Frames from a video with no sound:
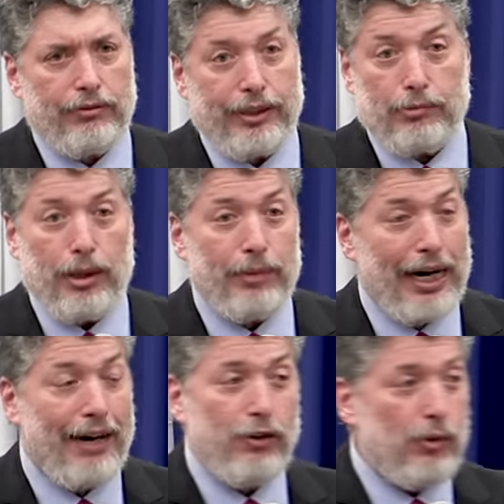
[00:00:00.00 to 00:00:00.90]
events. Remember,
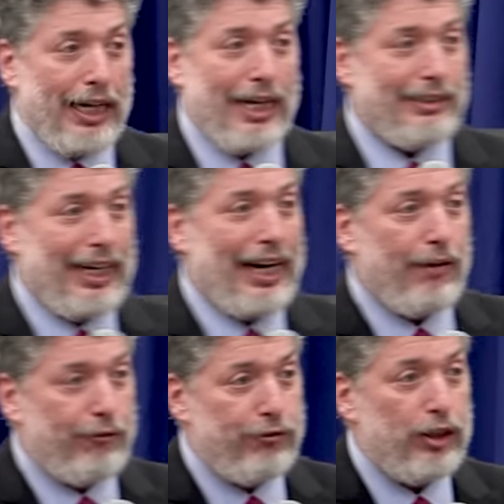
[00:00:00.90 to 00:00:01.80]
everyone has to
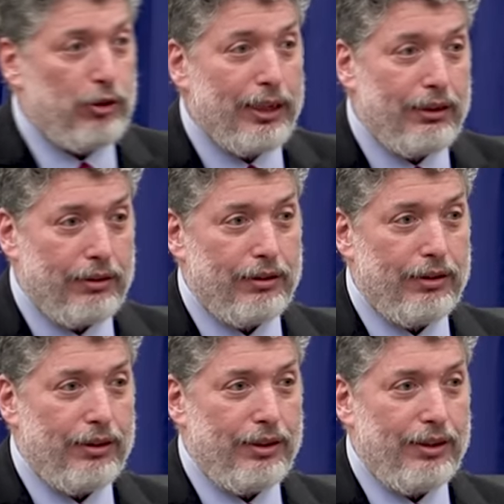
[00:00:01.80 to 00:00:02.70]
have free will.
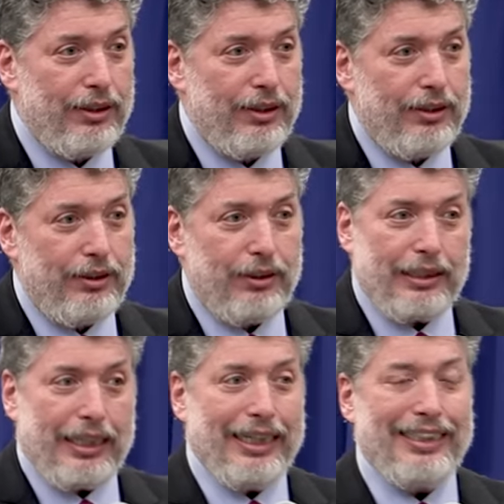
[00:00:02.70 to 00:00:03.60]
You
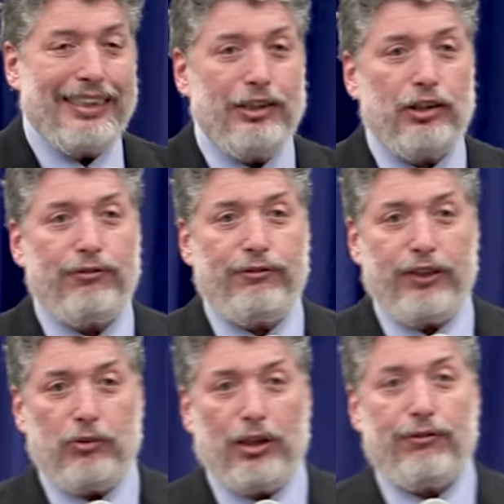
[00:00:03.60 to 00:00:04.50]
can't
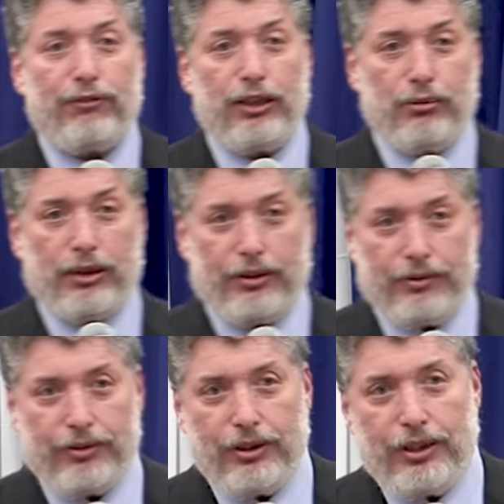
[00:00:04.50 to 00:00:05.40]
interfere with free
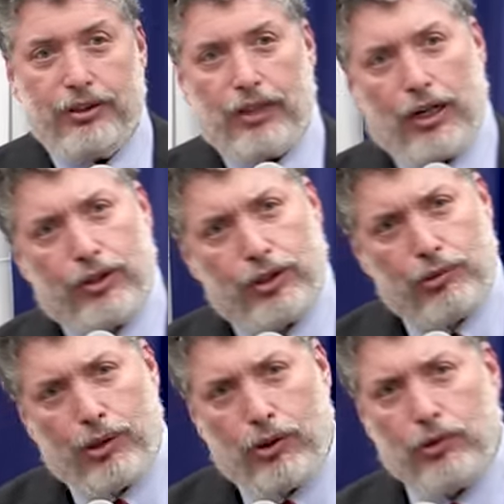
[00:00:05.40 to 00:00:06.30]
will. So HaKadosh
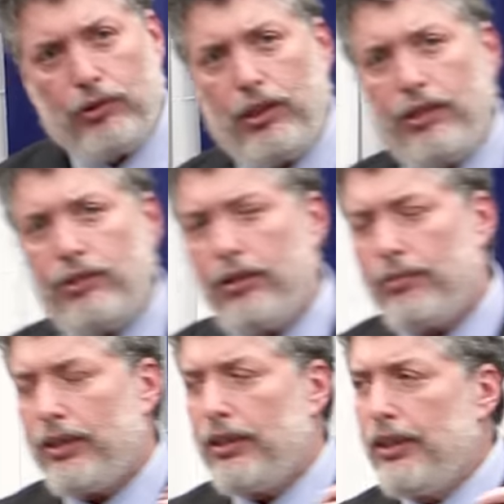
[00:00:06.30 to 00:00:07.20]
Baruch Hu does
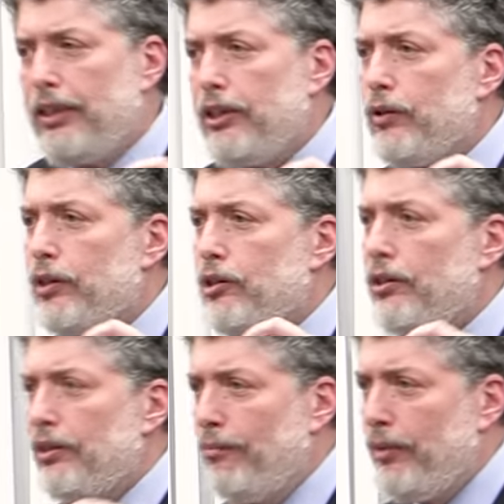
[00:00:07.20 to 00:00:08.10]
something. There is
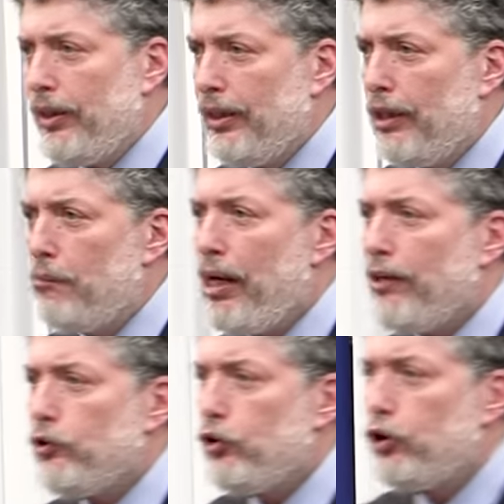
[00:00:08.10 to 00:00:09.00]
something
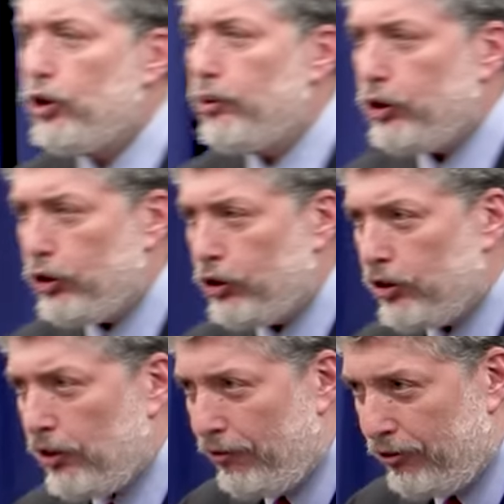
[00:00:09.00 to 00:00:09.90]
about Jewish
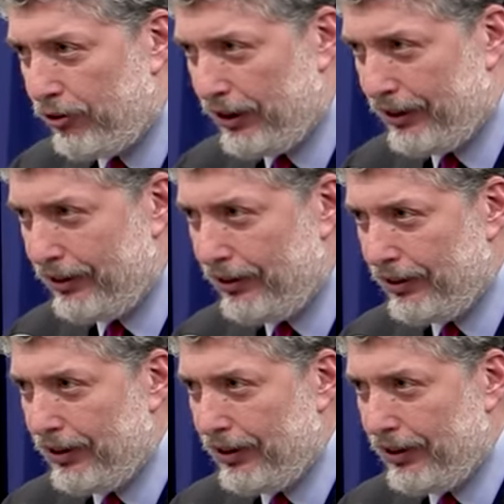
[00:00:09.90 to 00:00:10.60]
suffering